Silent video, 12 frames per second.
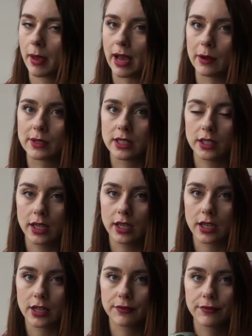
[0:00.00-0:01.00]
I was lucky
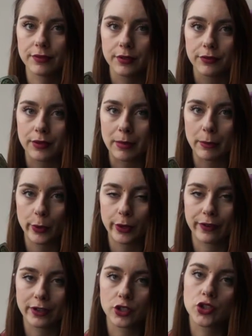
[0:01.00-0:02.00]
enough for my
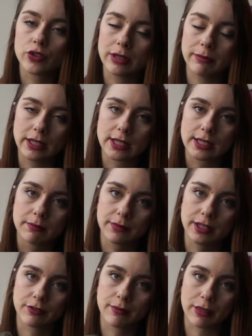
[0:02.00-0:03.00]
boyfriend to treat me to
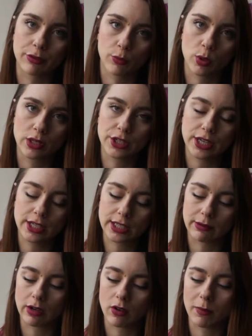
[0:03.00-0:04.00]
something from Anthropologie, so
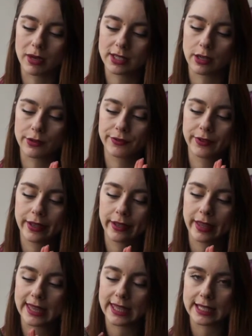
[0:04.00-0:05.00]
I got myself
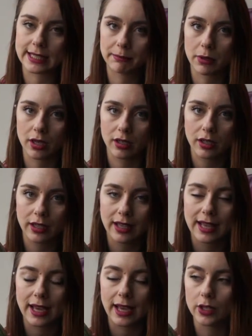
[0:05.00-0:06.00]
this mug
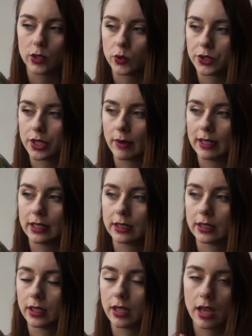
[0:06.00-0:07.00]
and also a
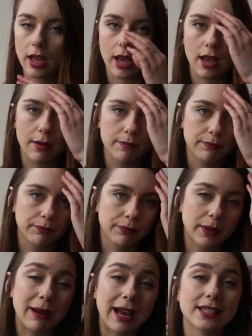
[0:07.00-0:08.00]
little
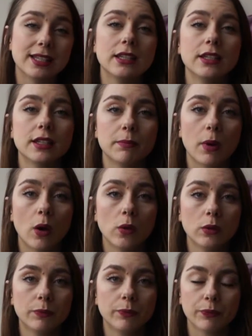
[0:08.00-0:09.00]
patterned
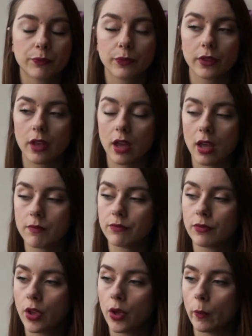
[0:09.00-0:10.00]
bowl,
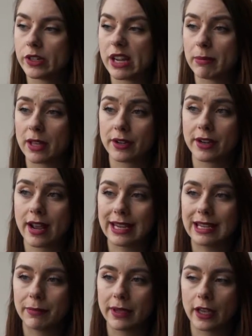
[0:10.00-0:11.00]
which I plan on
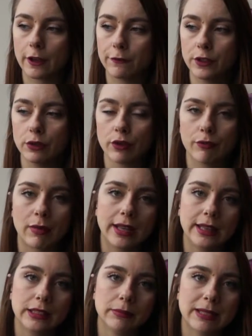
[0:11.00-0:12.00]
keeping a few of my little